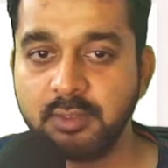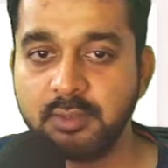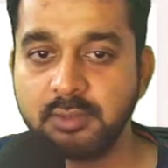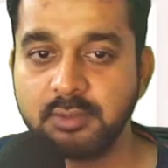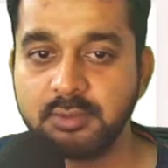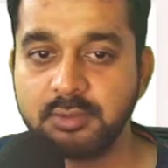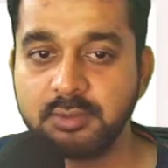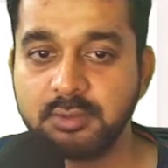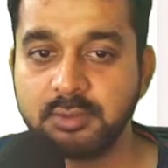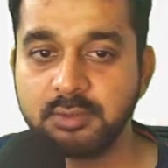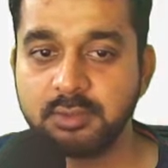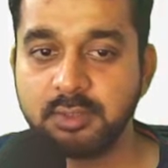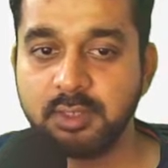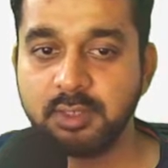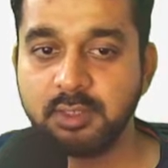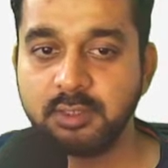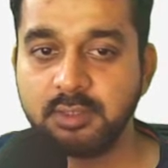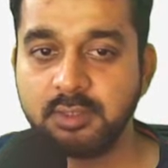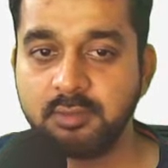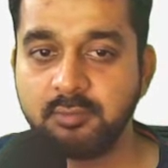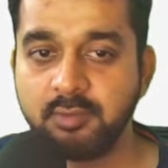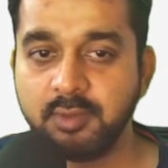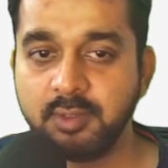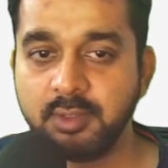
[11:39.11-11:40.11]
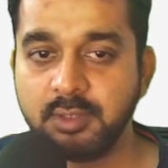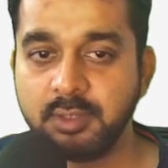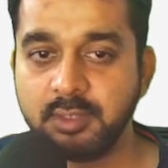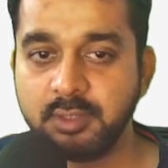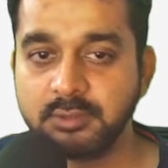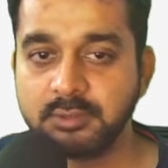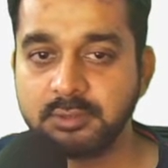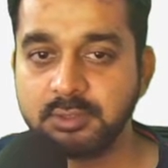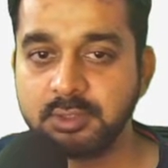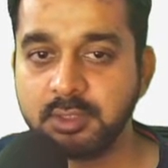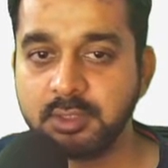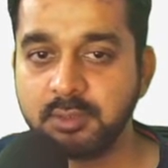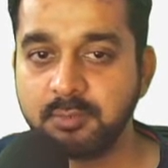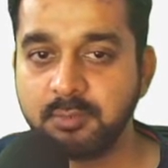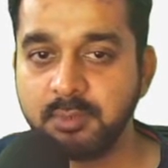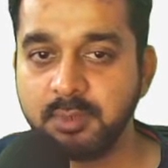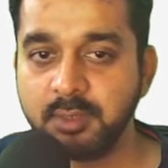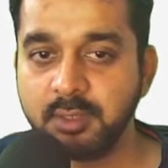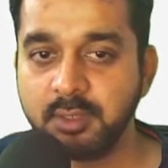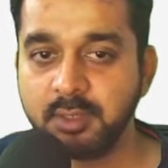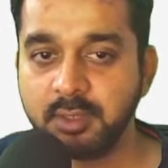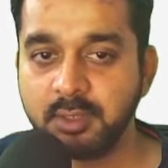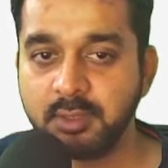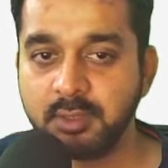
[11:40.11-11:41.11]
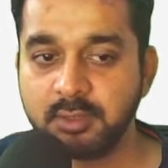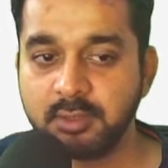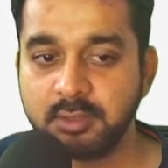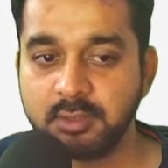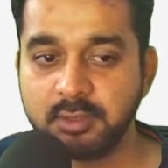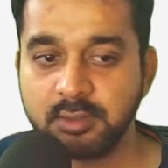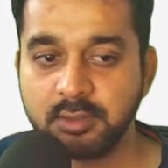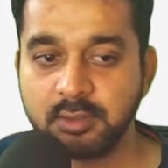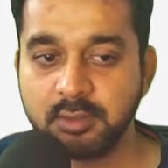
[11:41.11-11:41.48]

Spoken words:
activates HTTPS